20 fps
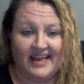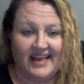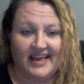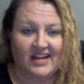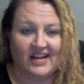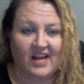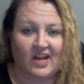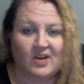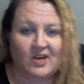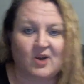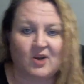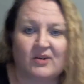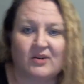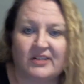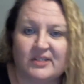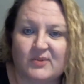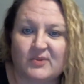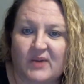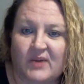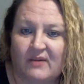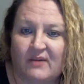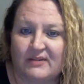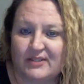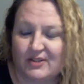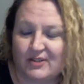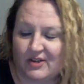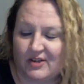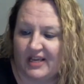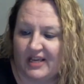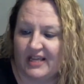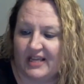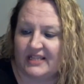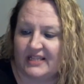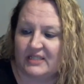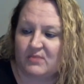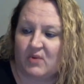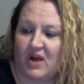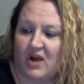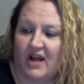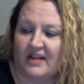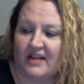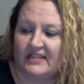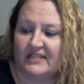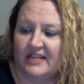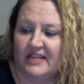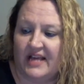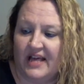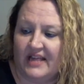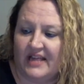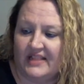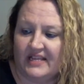And I noticed when I was looking at this product